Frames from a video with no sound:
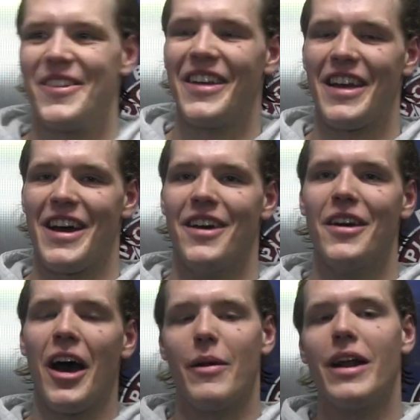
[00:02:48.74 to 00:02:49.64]
Yeah,
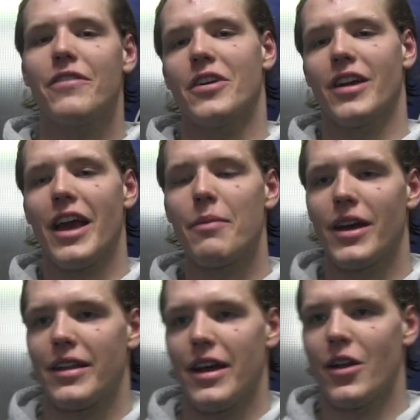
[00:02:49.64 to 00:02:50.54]
I mean, after a game
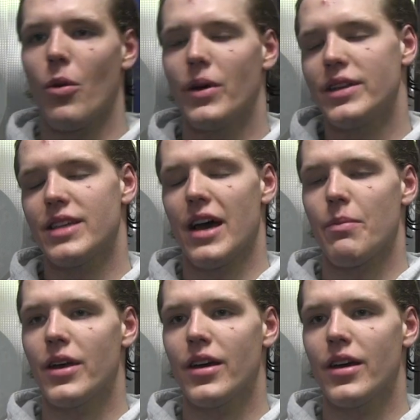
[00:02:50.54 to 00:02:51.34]
like that, nobody's happy.